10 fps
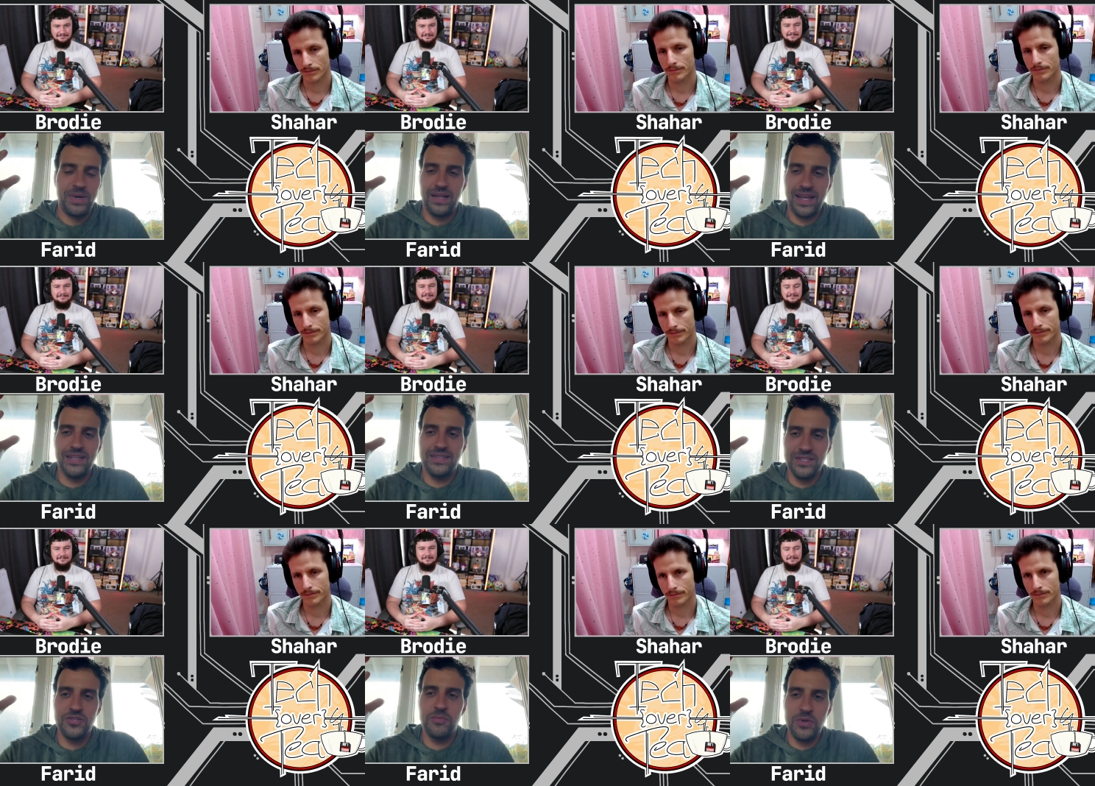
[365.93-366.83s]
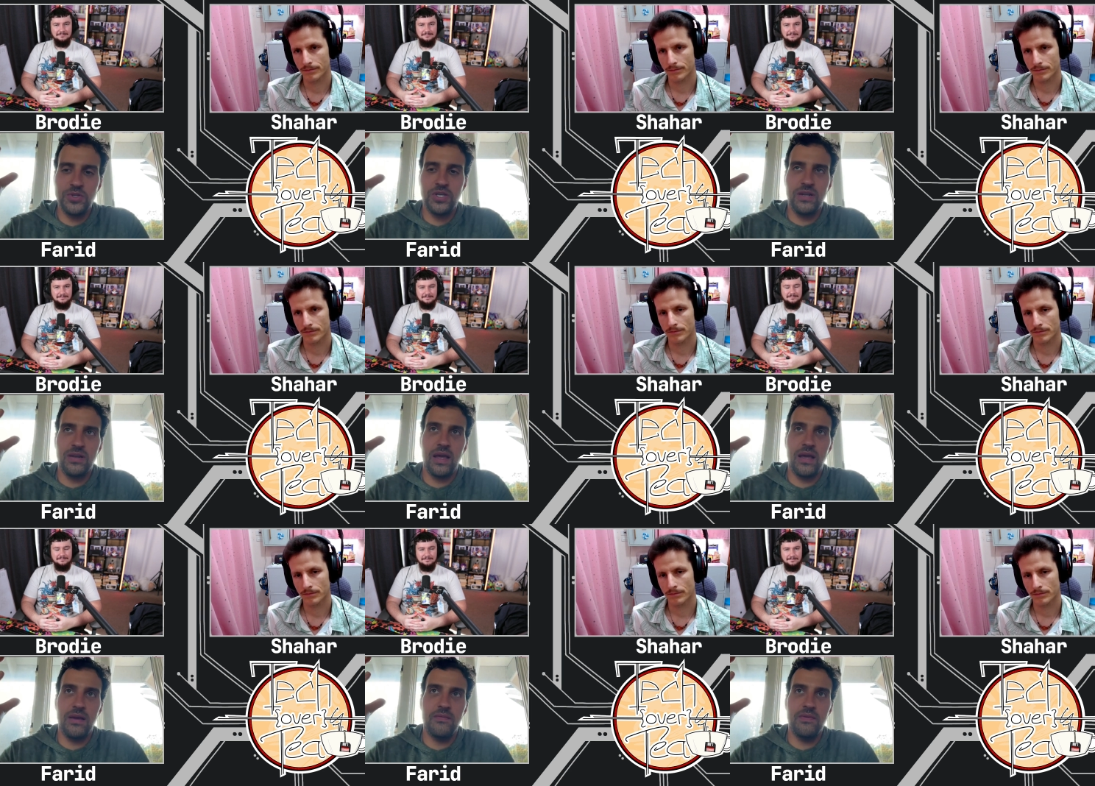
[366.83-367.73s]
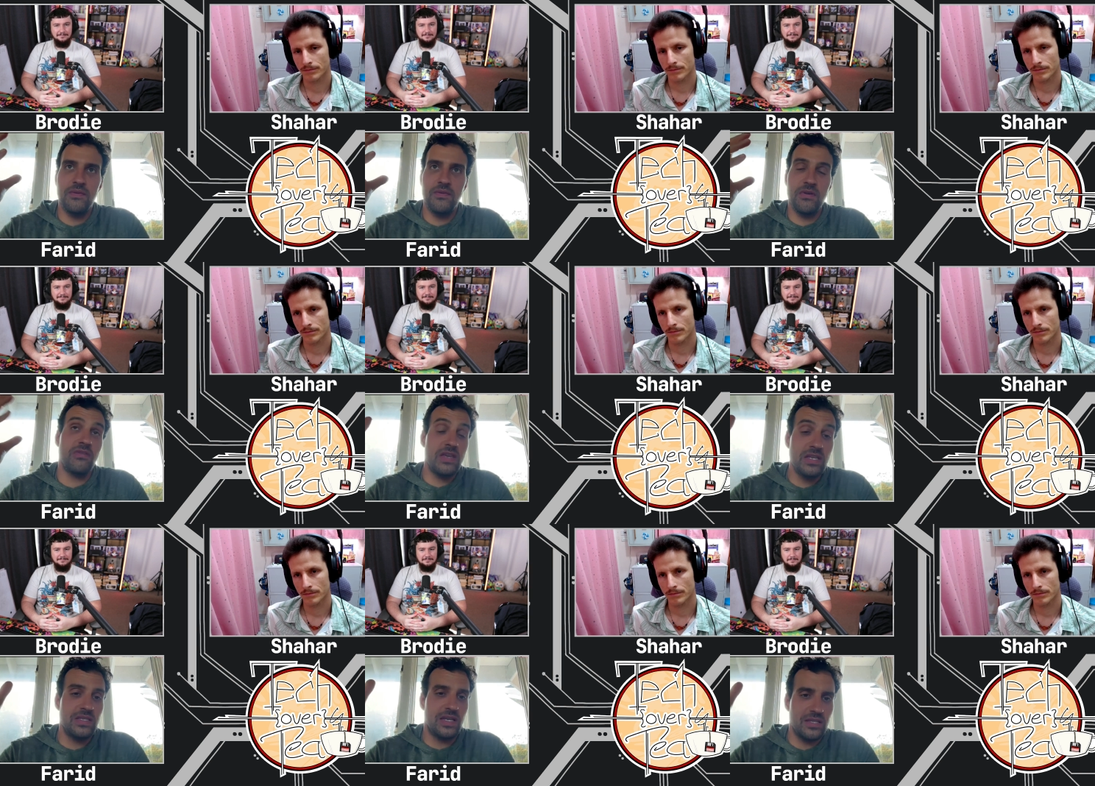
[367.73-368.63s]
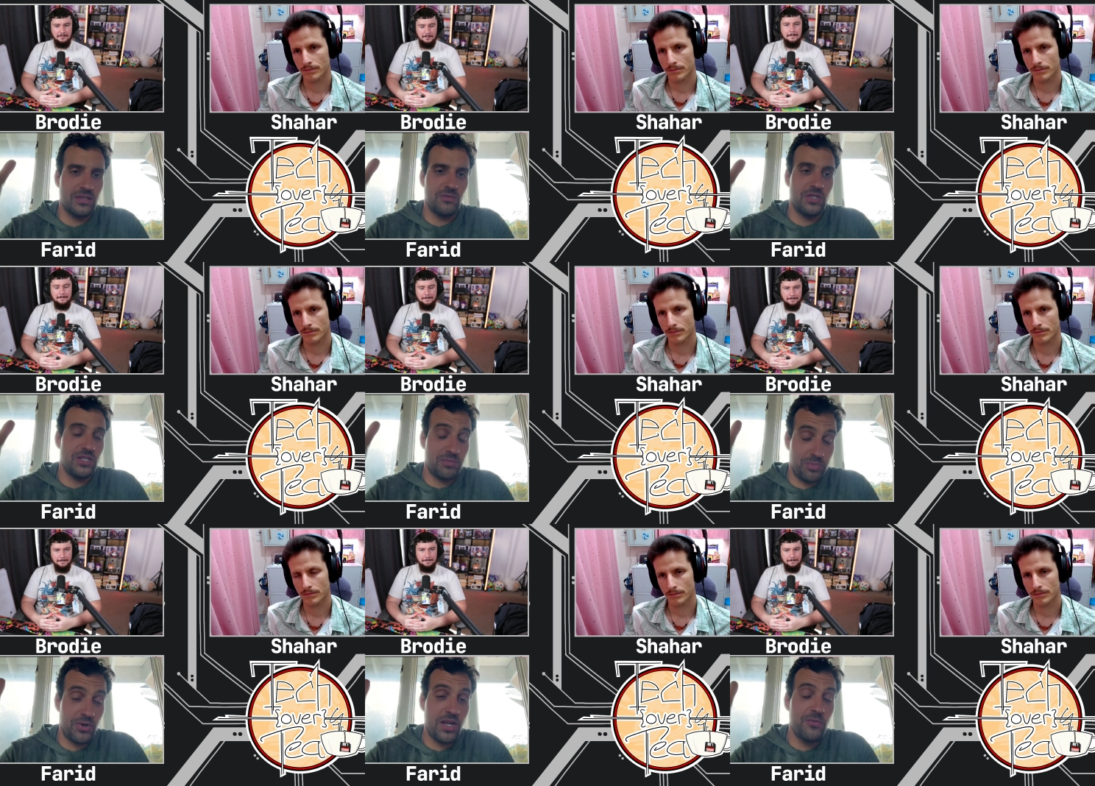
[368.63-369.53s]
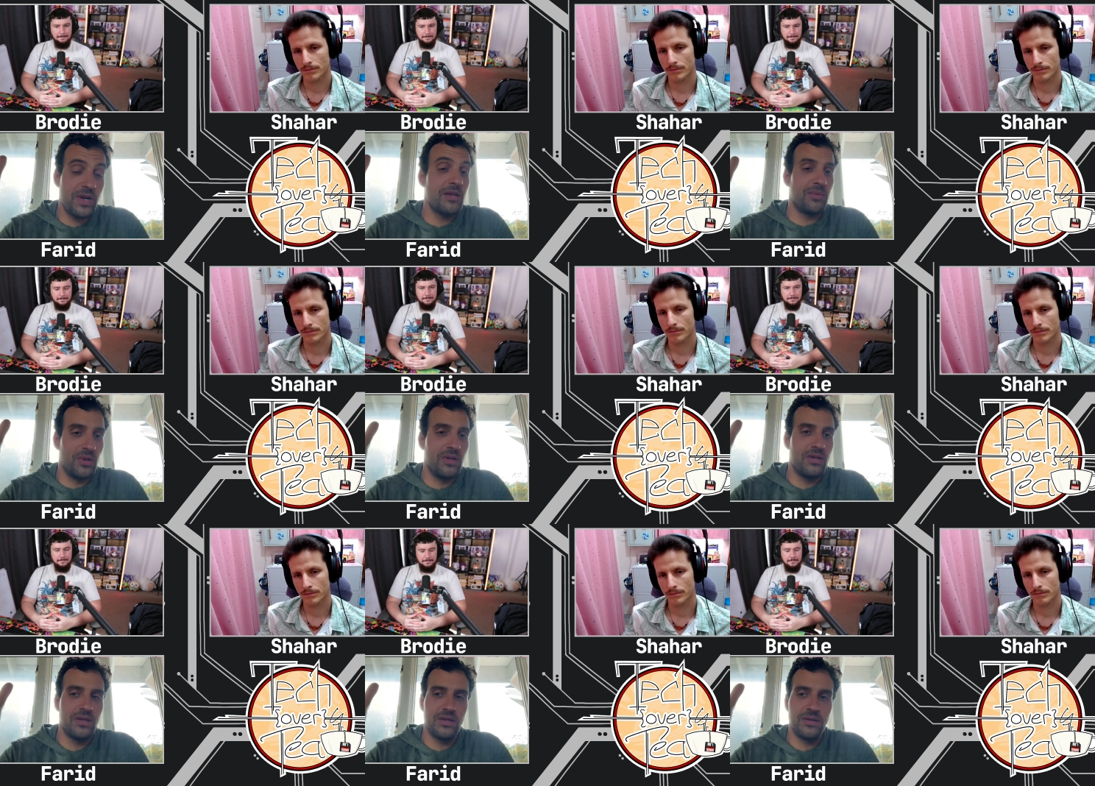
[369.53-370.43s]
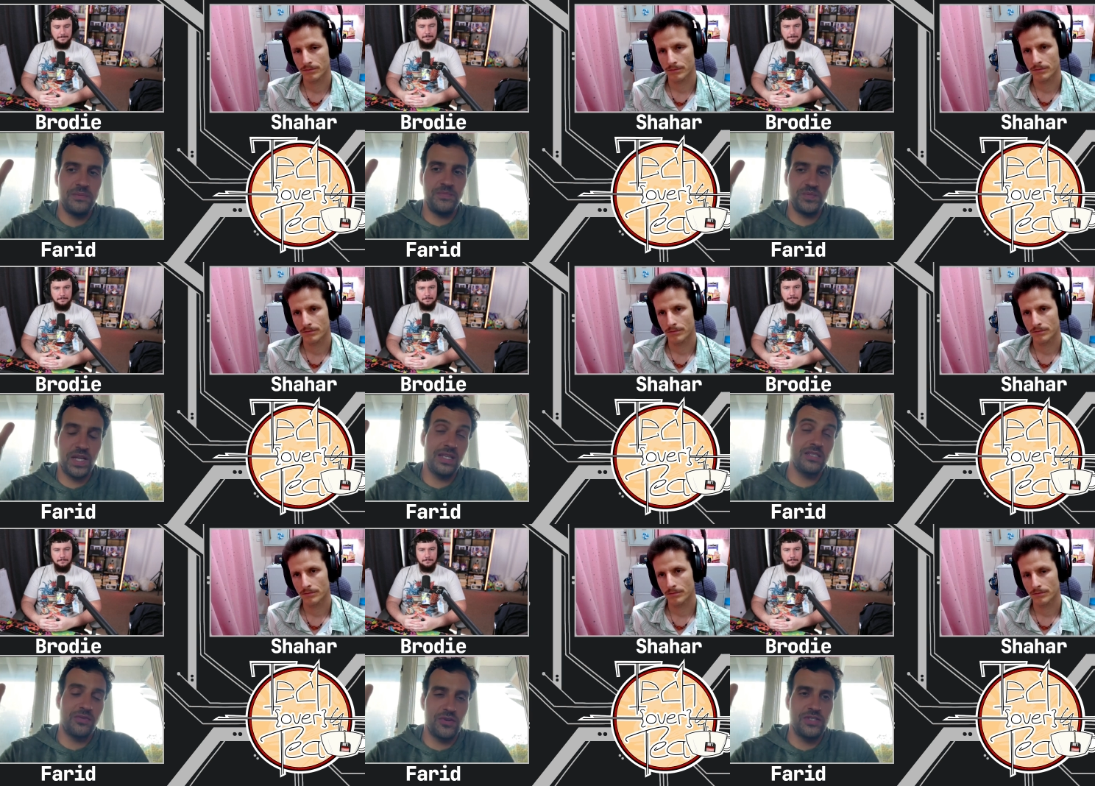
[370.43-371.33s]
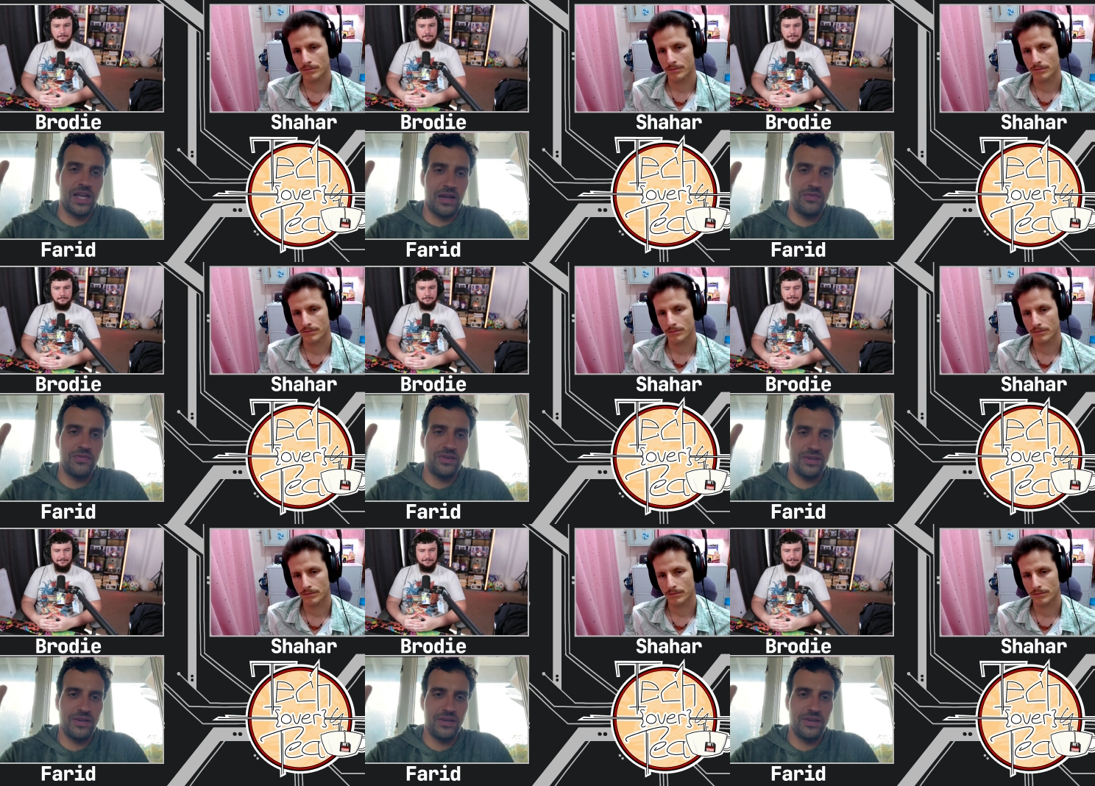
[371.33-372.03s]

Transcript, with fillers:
Speaker 1: But like a distribution, the thesis, which is pretty readable, at least the first half.